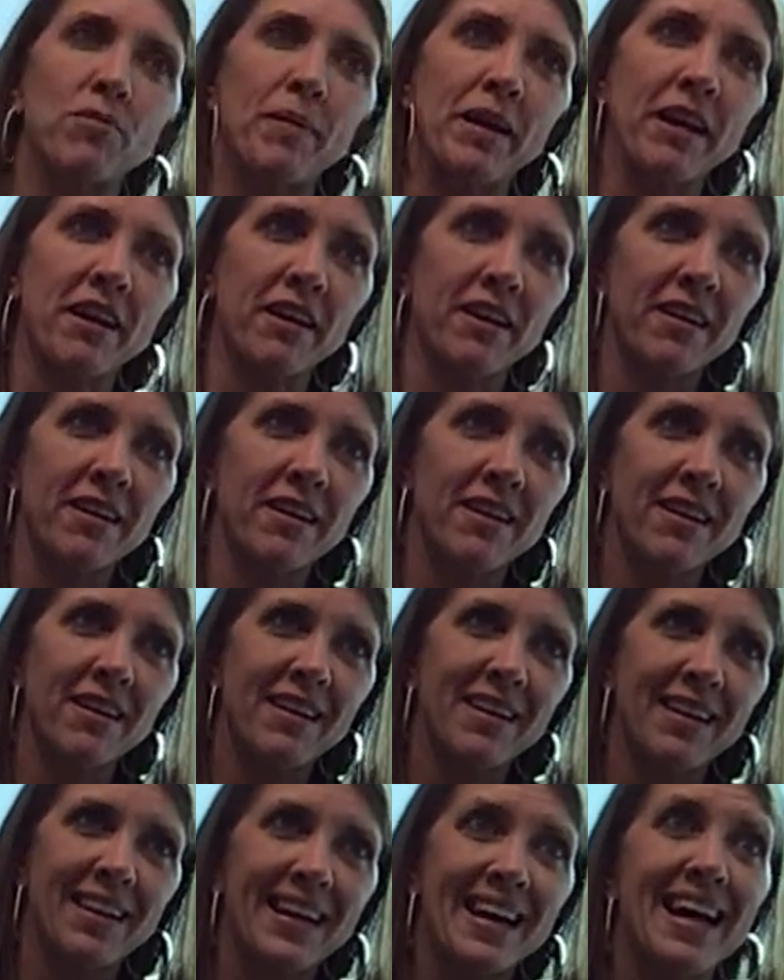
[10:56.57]
bigger?
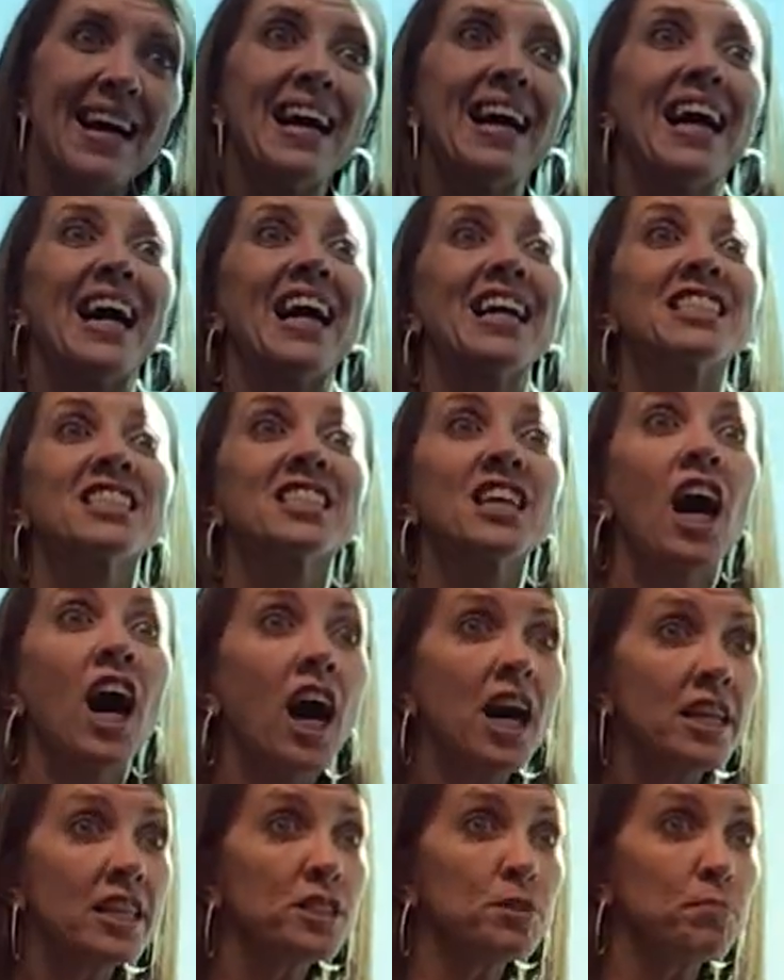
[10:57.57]
A
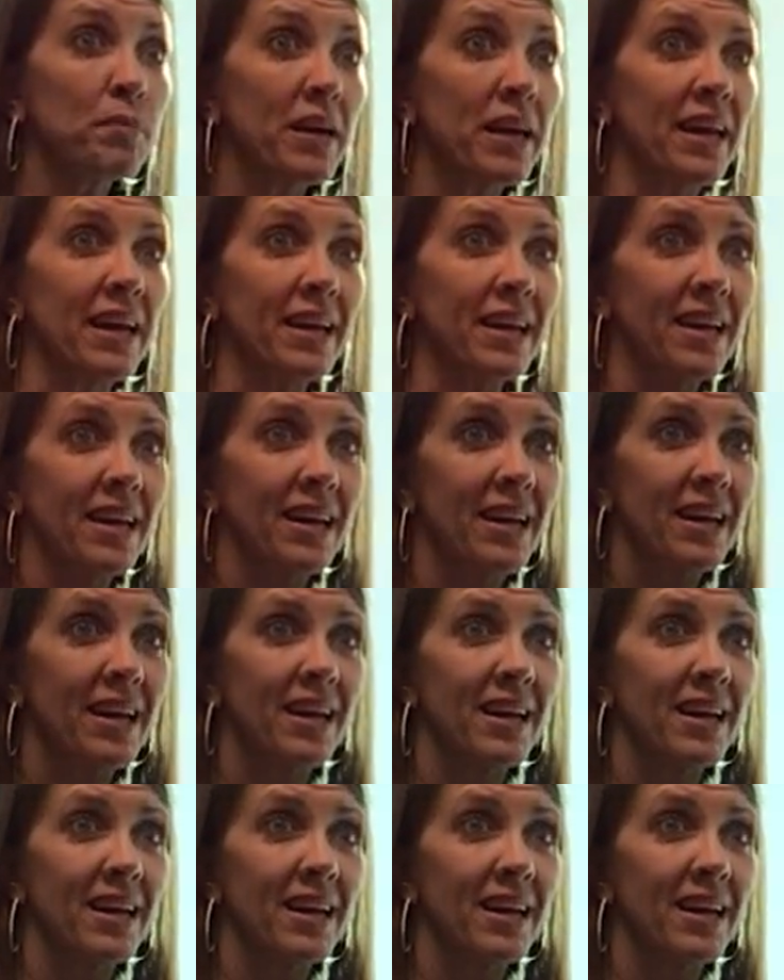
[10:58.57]
ton is big.